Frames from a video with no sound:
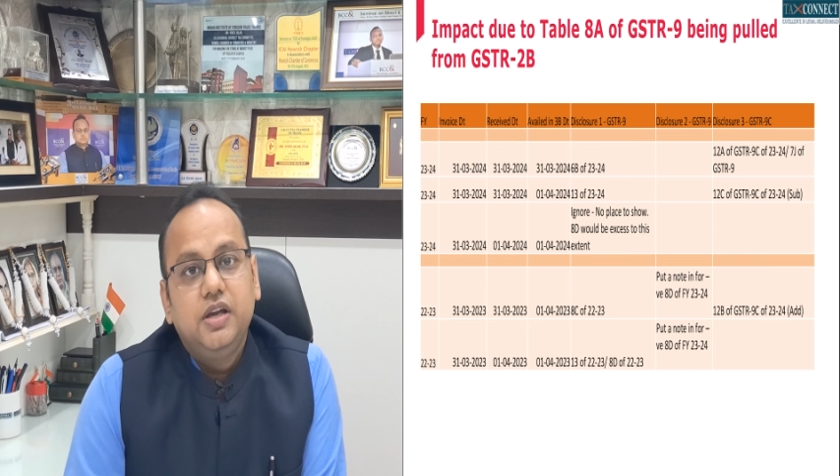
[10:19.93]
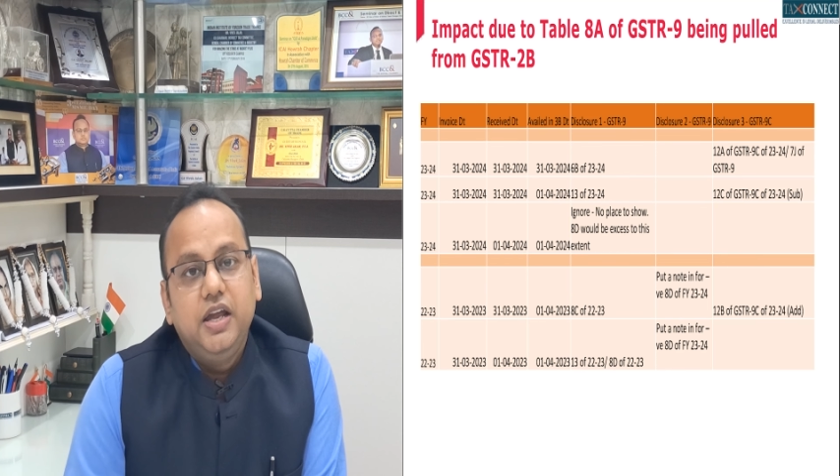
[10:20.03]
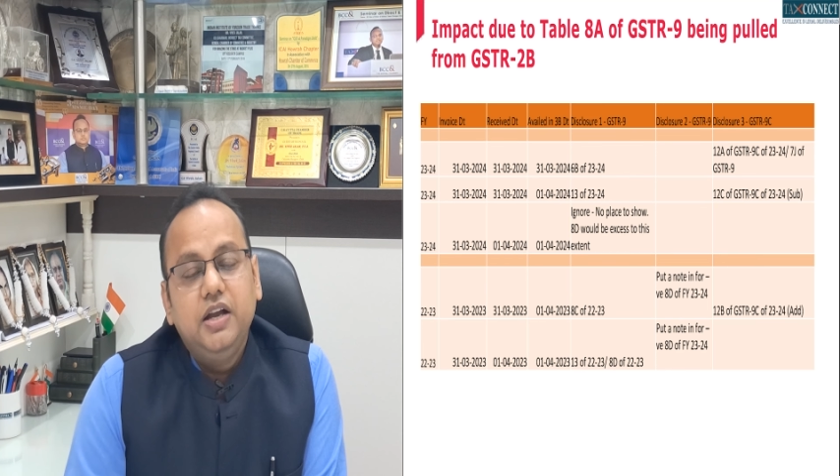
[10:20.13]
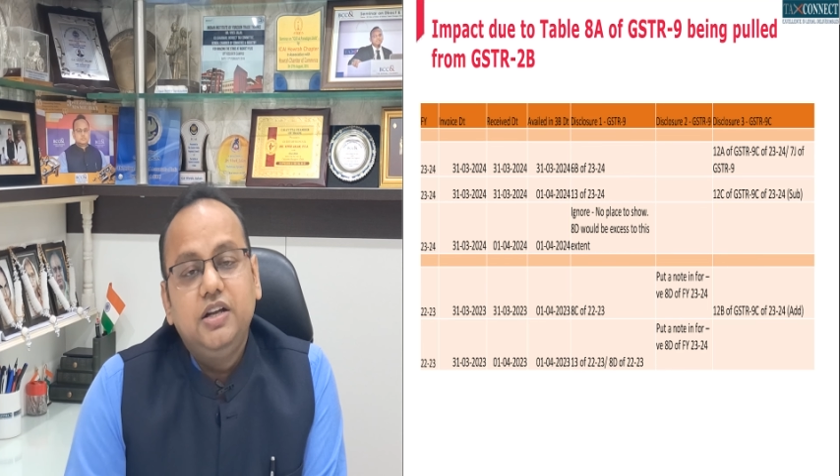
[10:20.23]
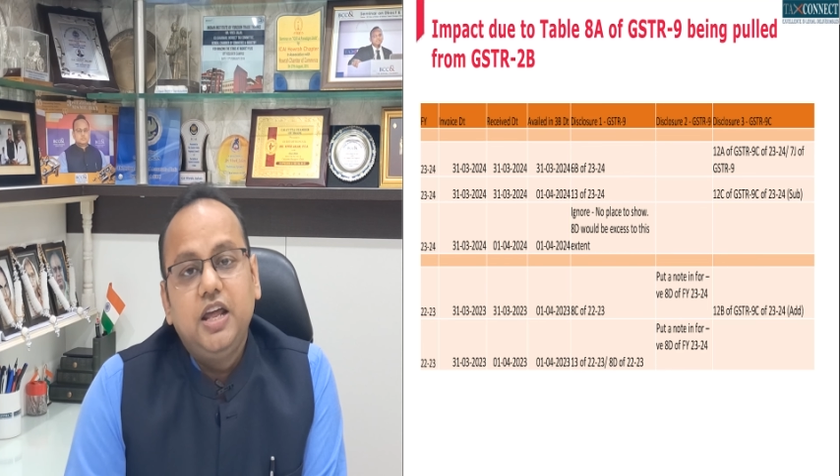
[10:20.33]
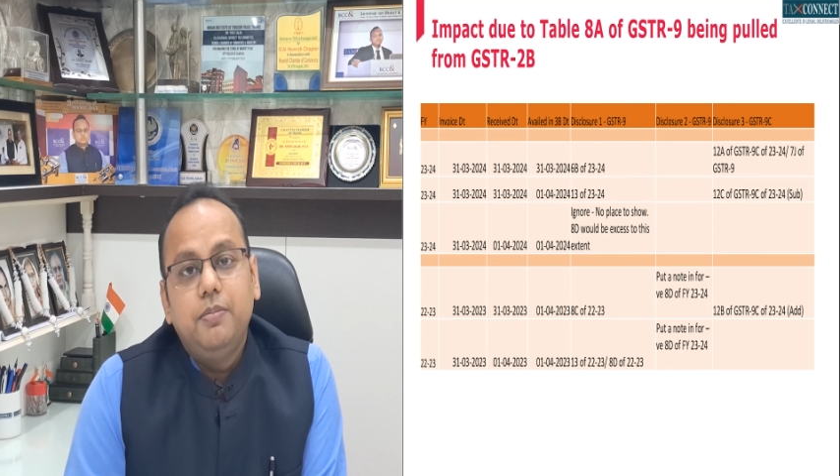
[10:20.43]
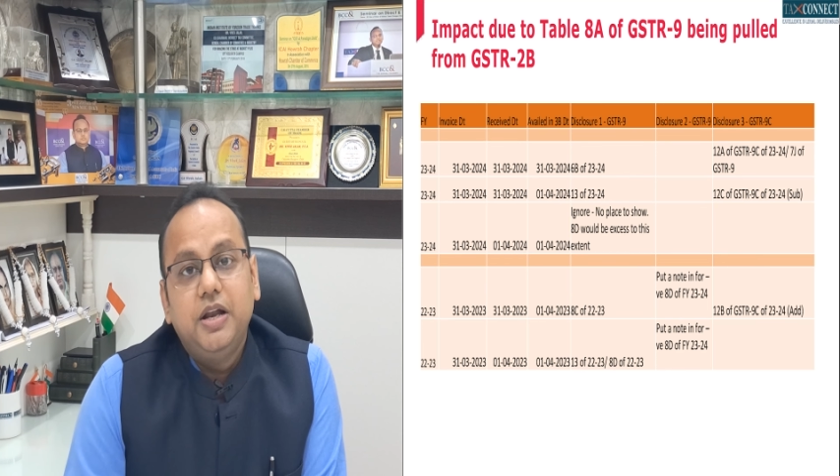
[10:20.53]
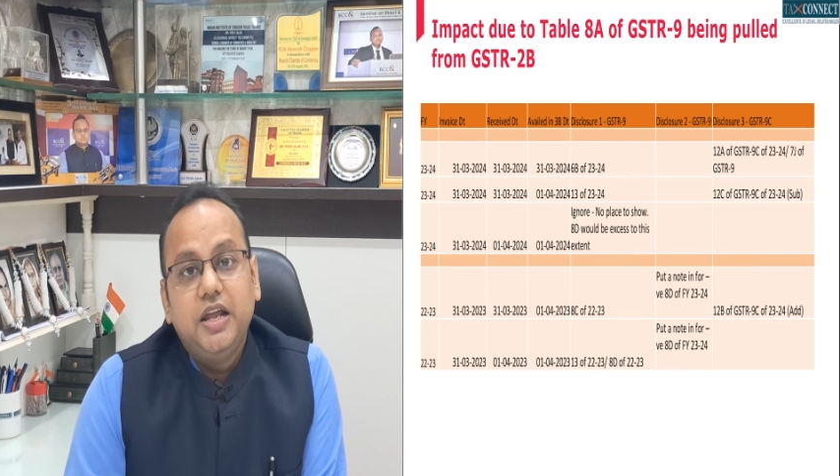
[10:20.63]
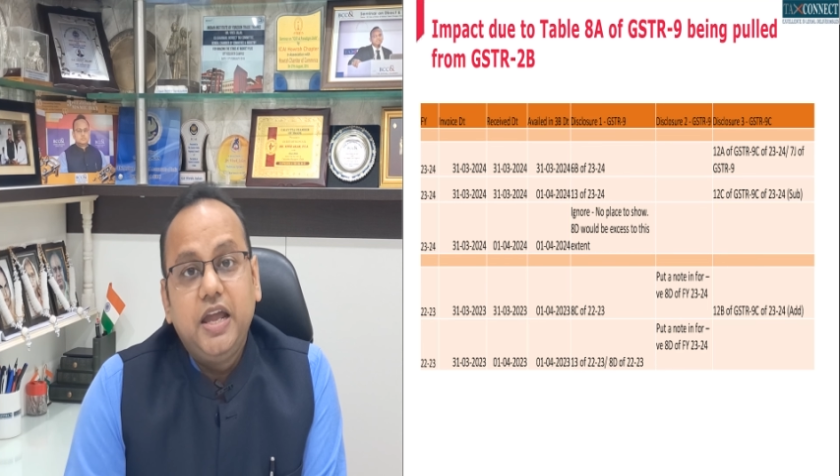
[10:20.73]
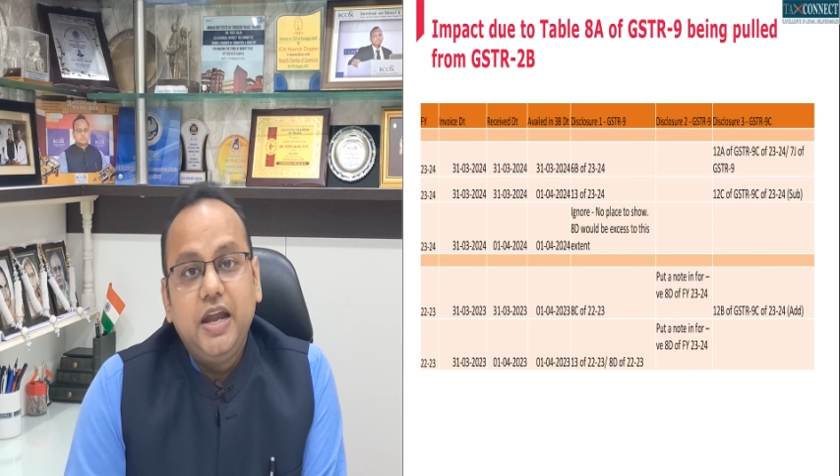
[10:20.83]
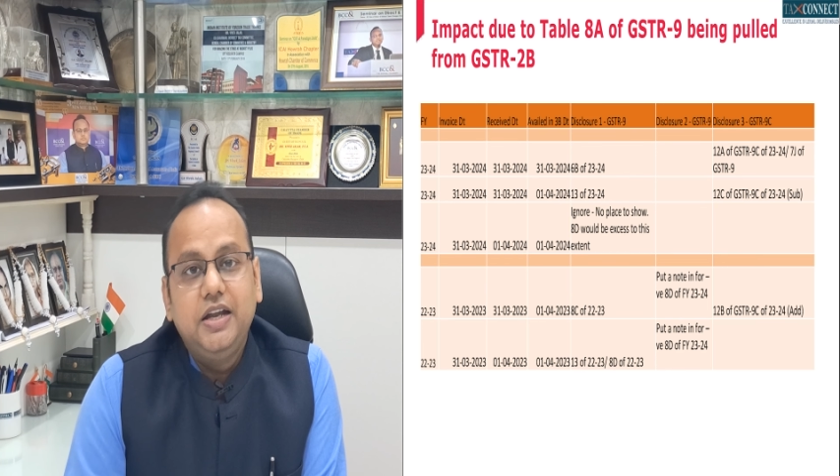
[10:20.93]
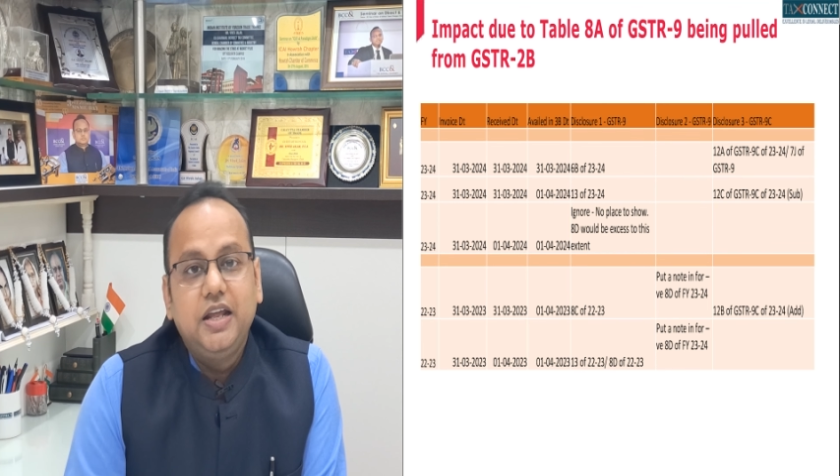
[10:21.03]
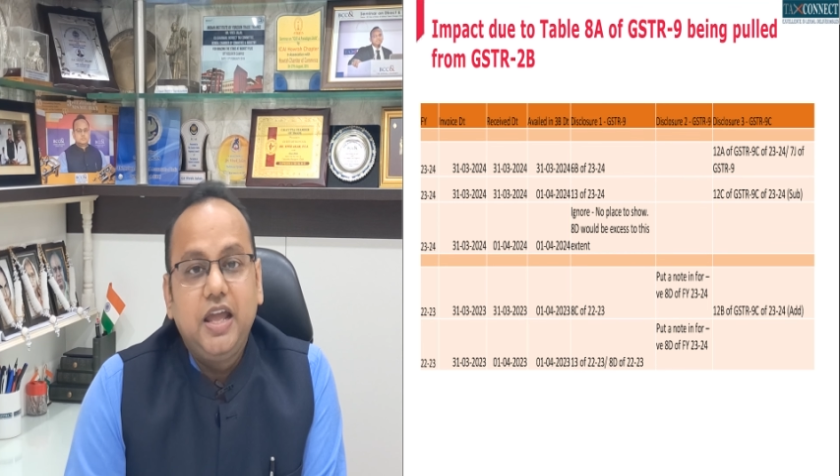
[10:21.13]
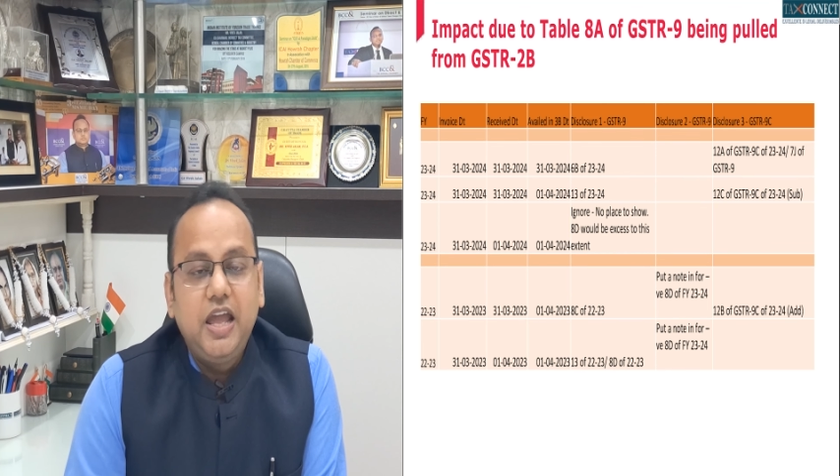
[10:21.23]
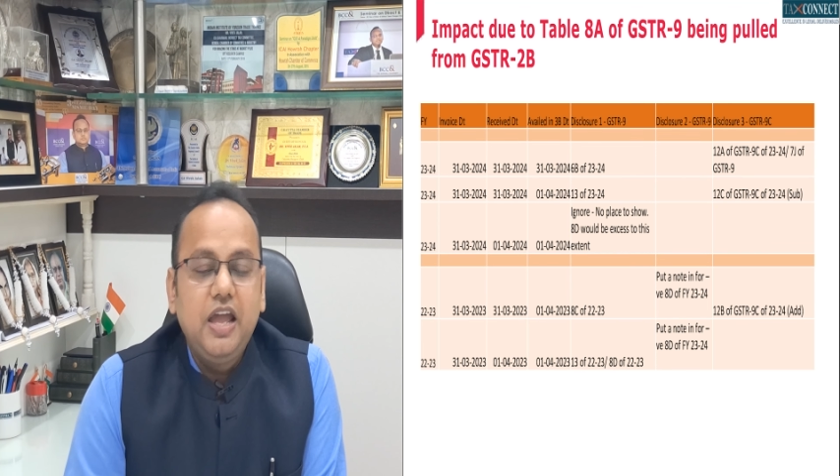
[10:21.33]
in table
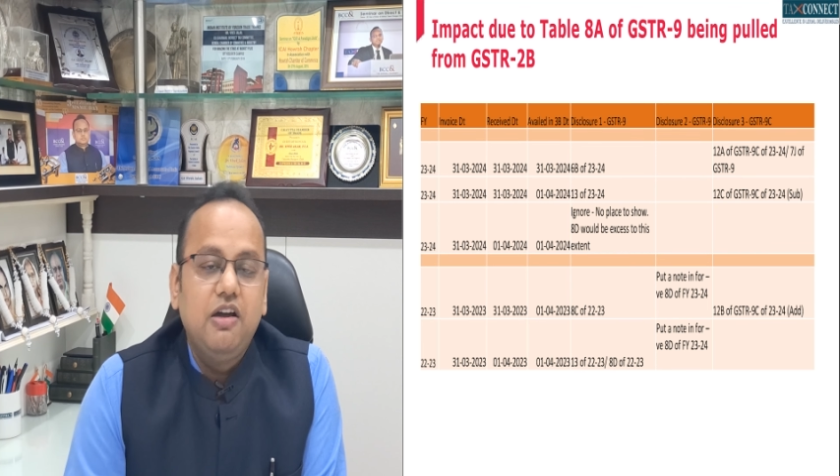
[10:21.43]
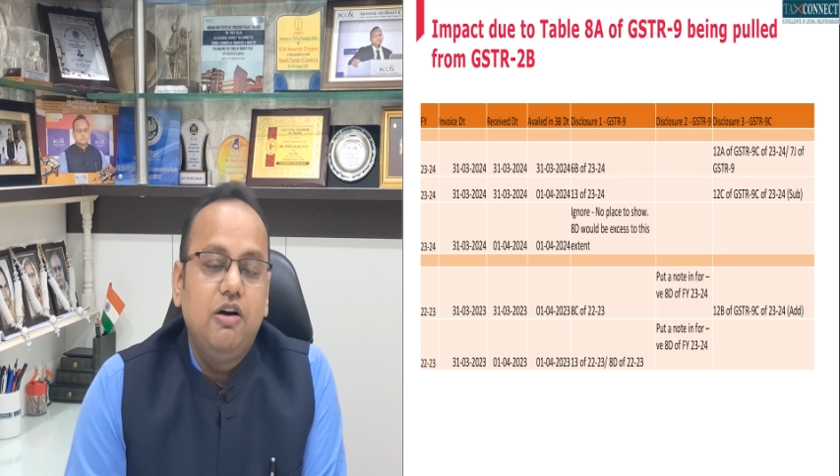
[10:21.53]
8A